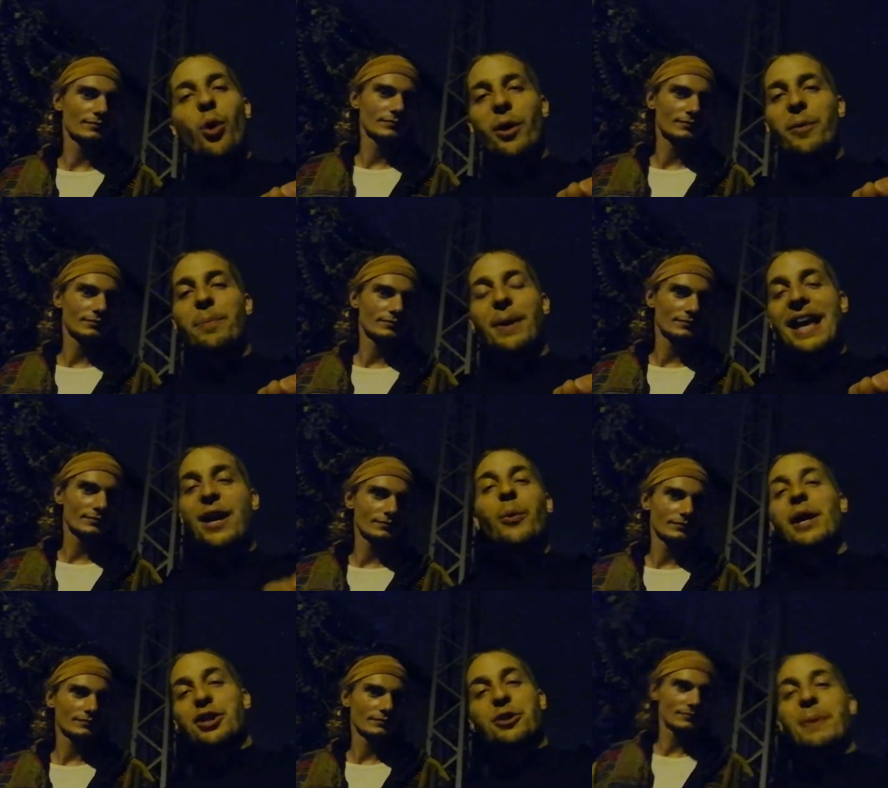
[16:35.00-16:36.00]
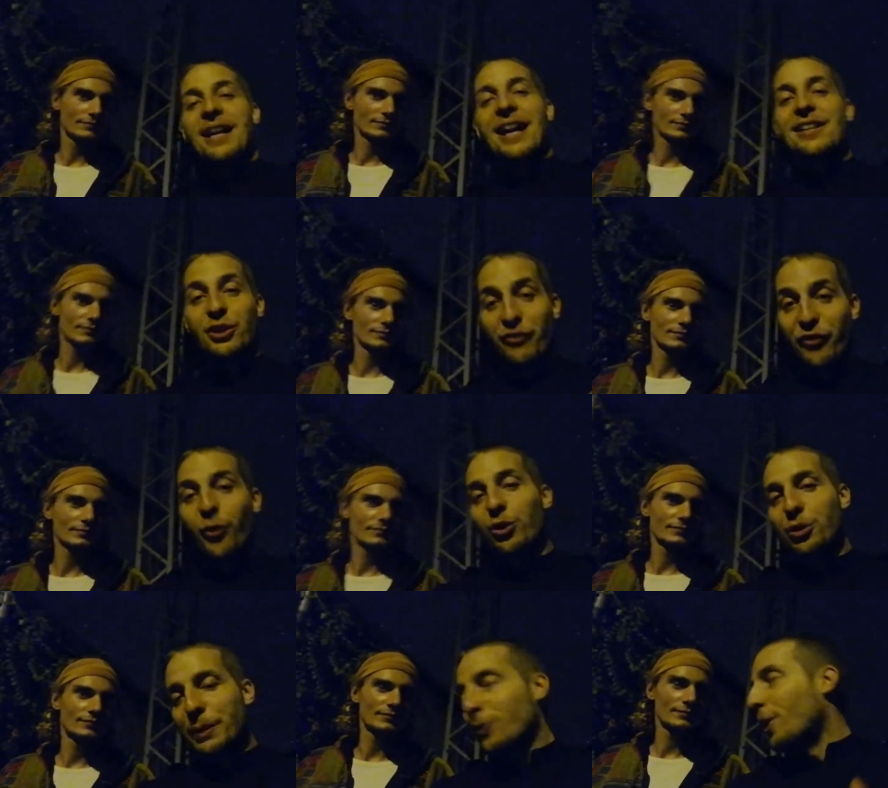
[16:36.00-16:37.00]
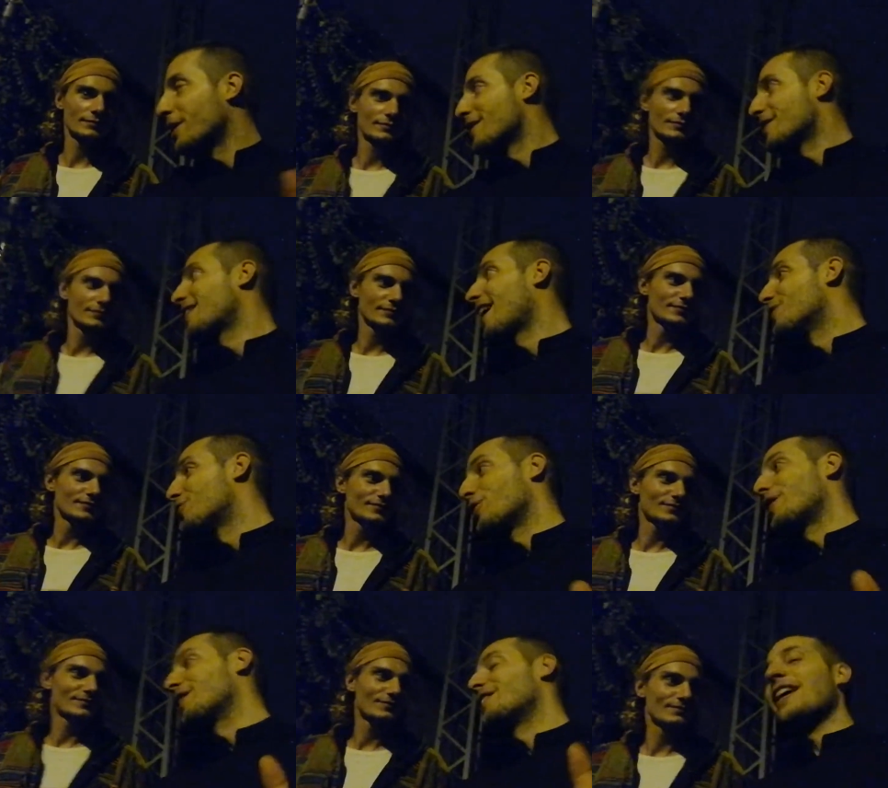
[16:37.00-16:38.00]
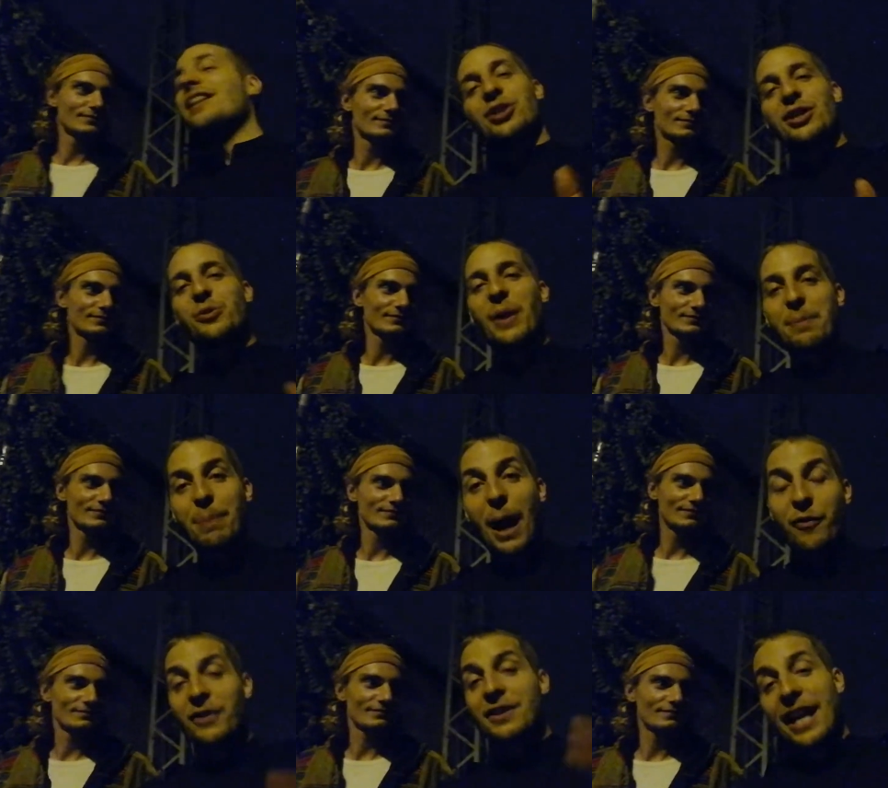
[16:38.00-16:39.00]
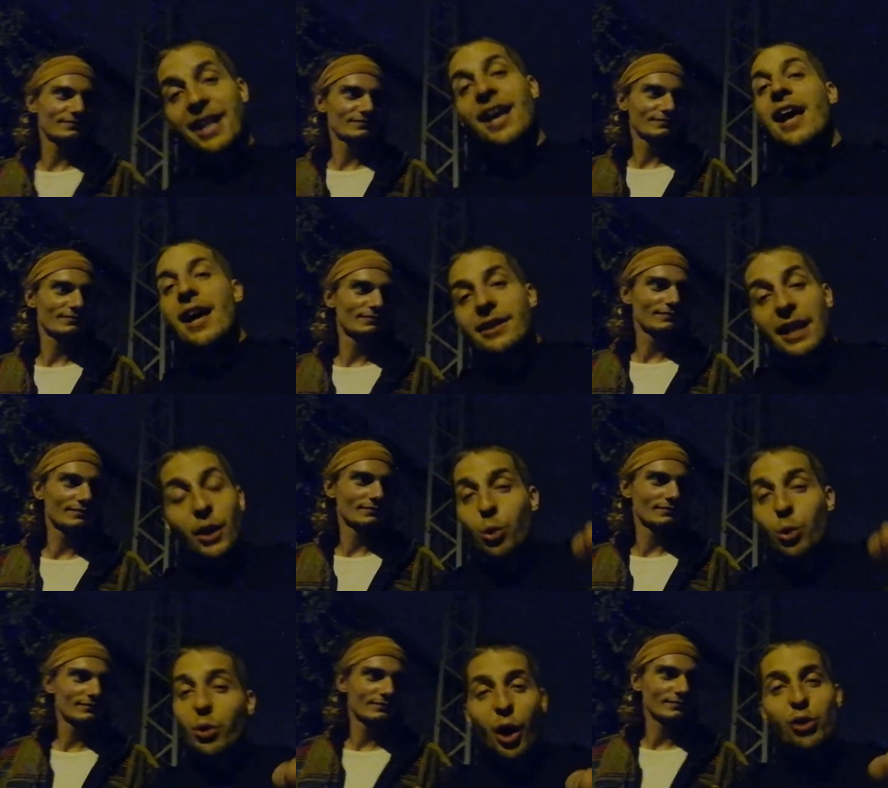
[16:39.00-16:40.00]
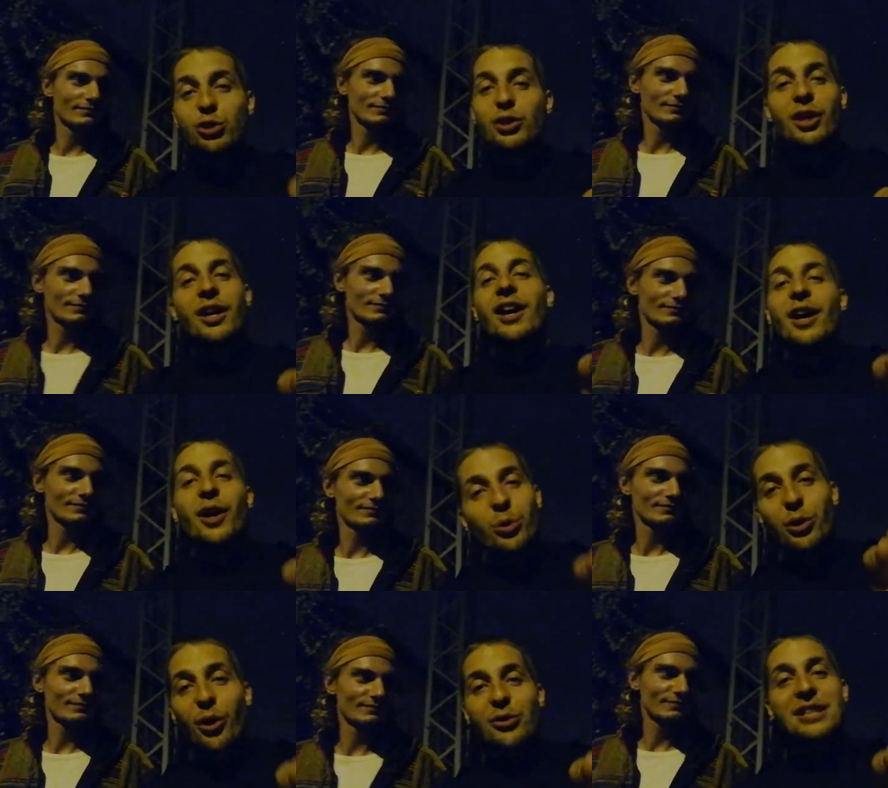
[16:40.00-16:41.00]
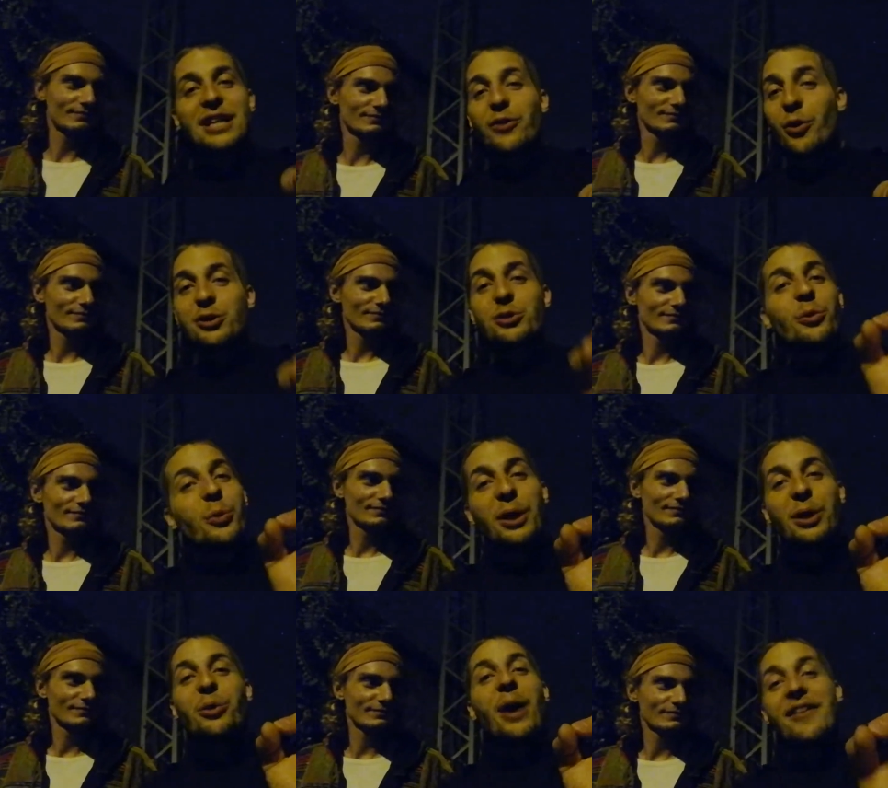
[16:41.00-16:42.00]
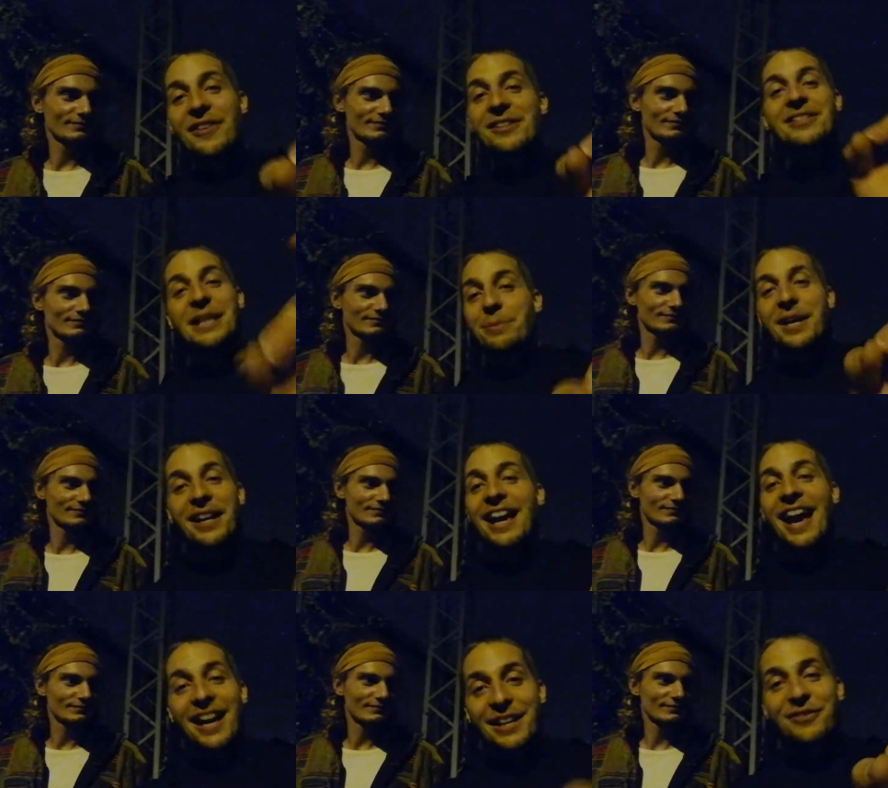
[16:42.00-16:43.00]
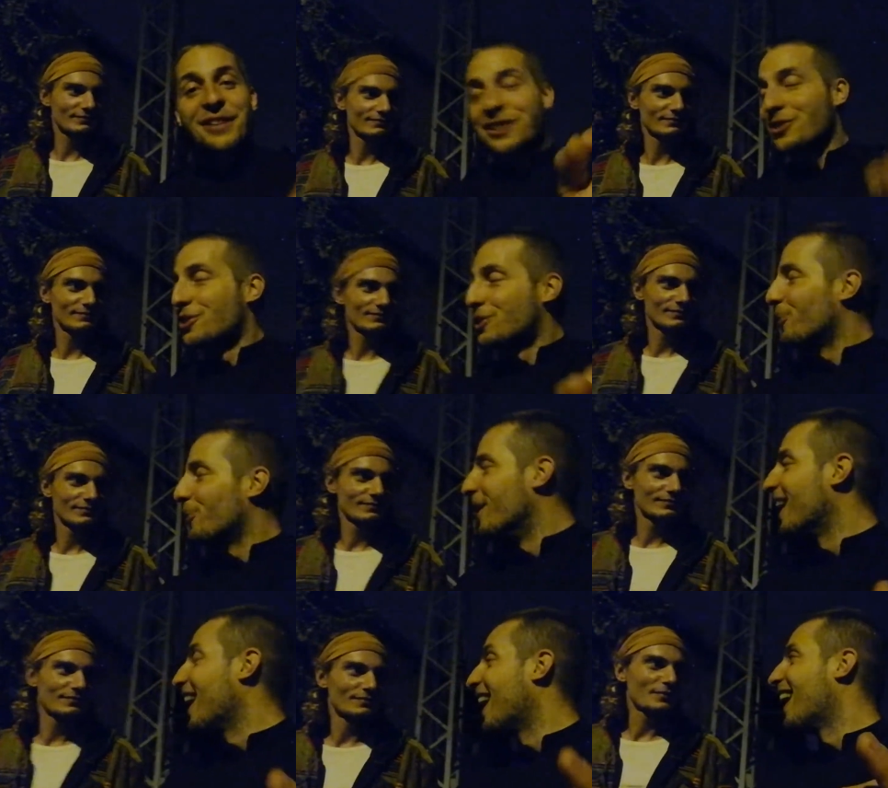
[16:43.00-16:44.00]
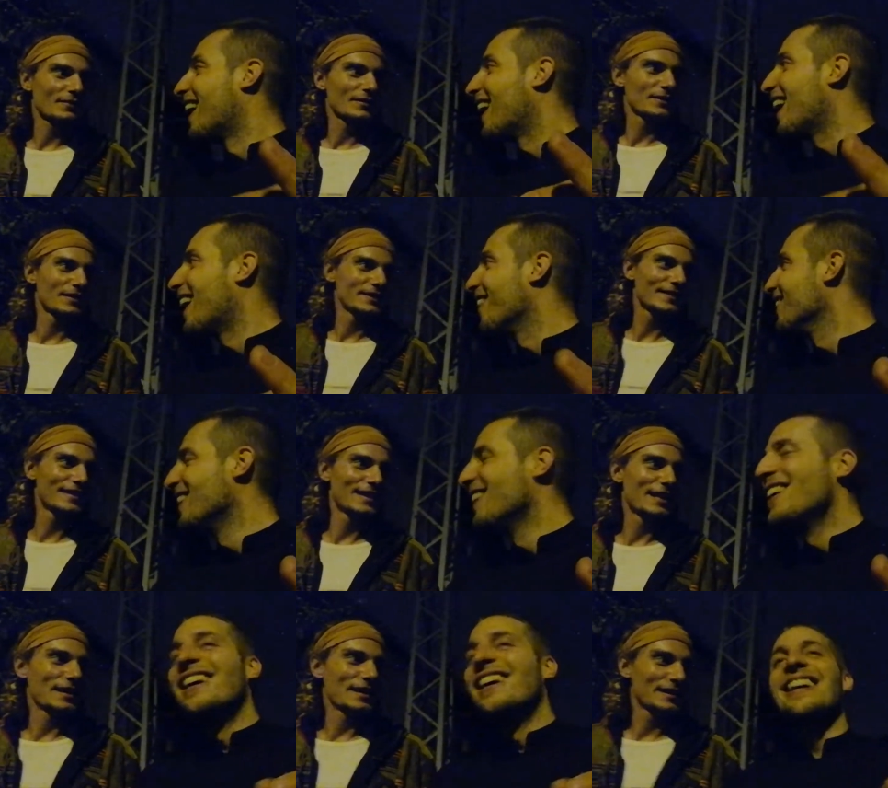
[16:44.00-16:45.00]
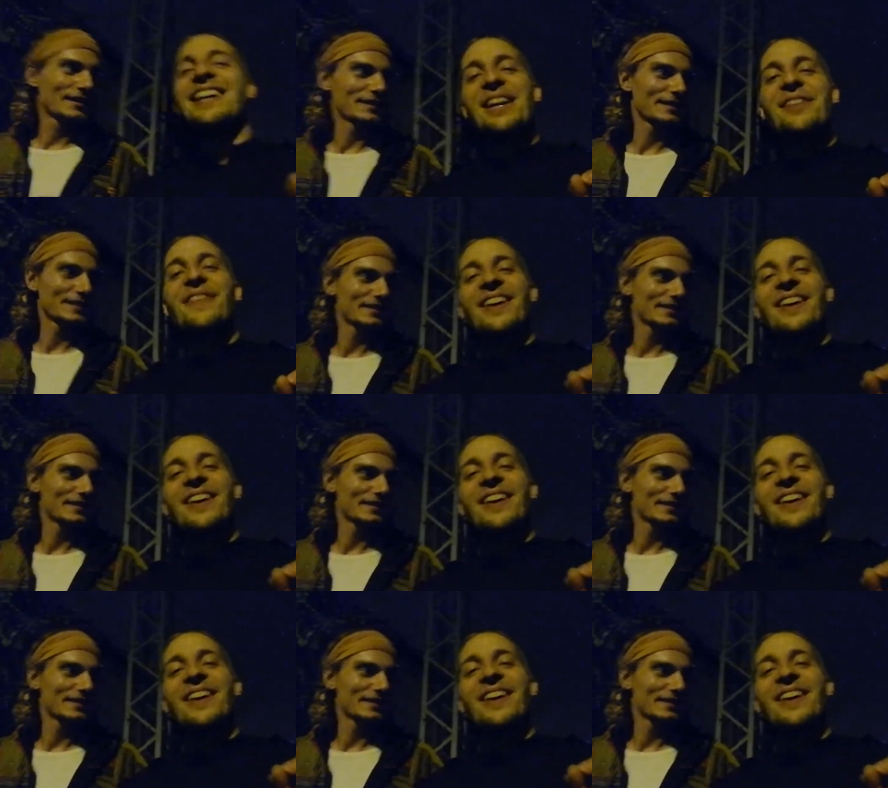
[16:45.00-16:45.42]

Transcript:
Speaker 1: black witch, because she fooled me. You understand? Then she is very powerful. Then who knows, dear viewers, will you ever see me again? If that is true. if